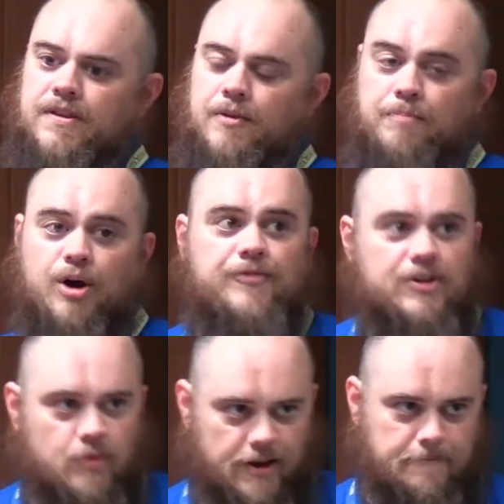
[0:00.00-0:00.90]
the
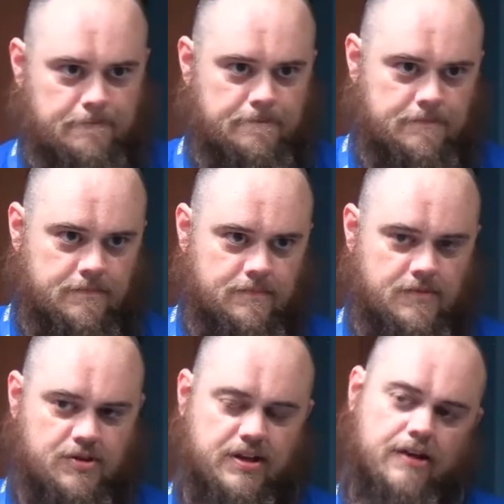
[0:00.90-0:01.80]
perfect way
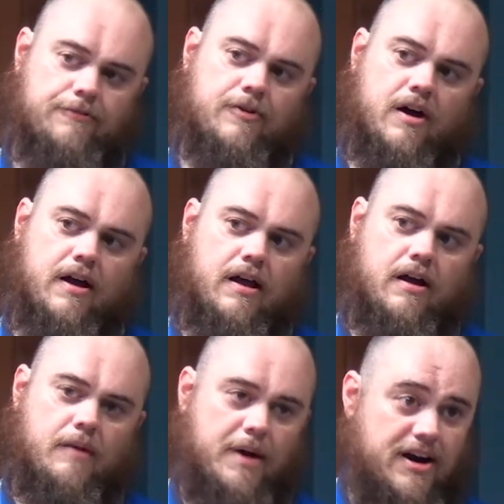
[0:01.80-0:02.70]
to give
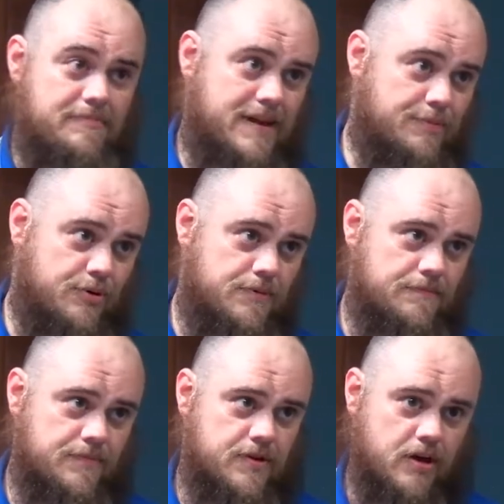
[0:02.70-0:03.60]
American people
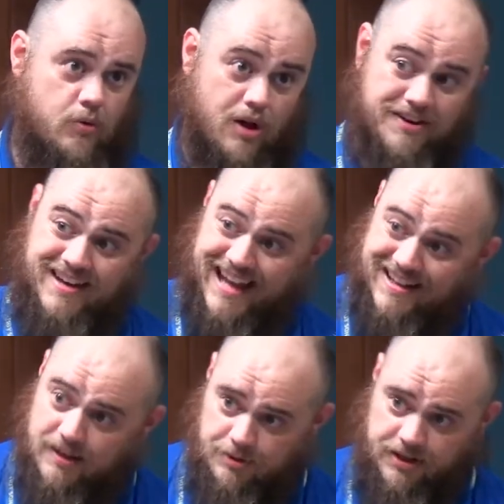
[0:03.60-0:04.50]
equality and
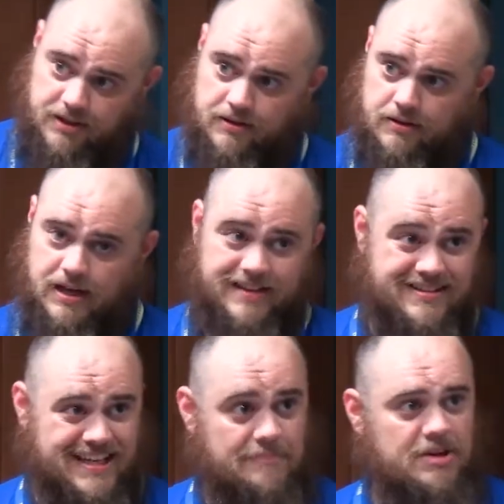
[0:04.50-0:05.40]
liberty at the
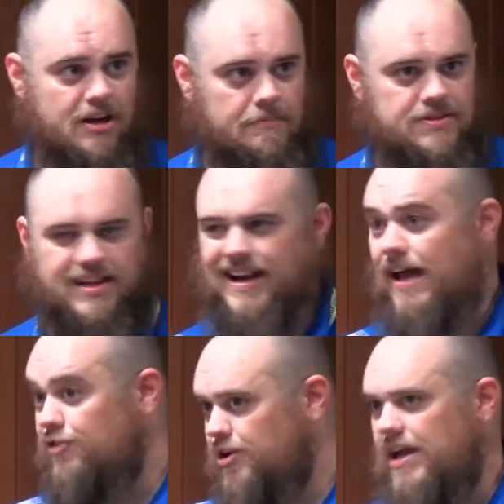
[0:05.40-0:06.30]
same time. So you gotta
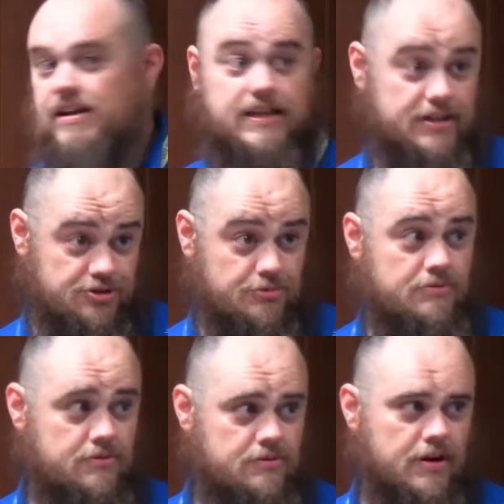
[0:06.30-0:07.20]
have your cake and eat it too,
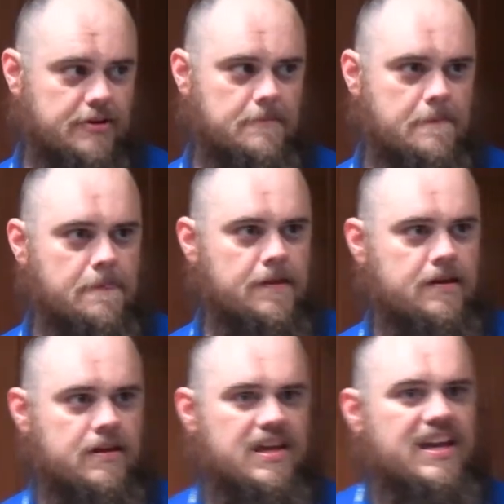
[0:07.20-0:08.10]
right?
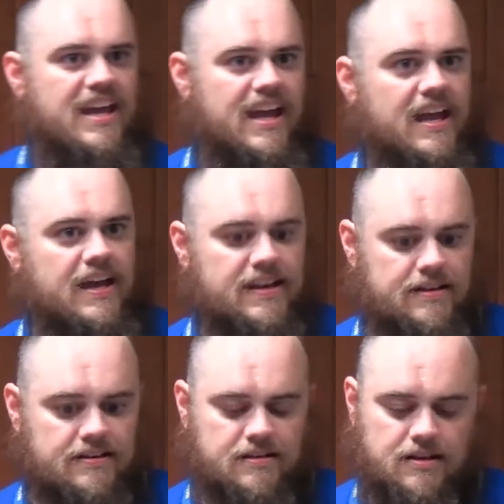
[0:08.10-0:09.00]
And